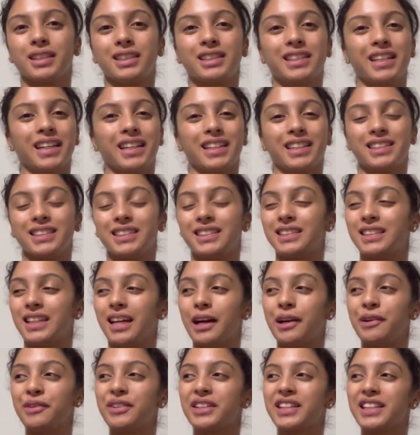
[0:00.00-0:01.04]
dance,
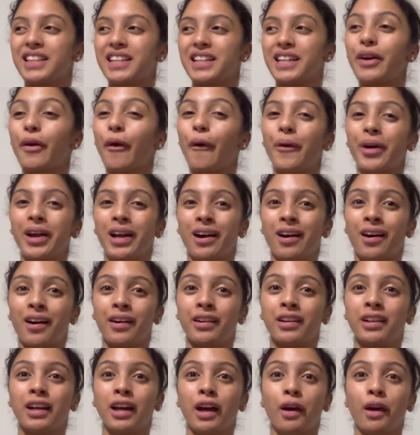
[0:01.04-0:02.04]
everything going on.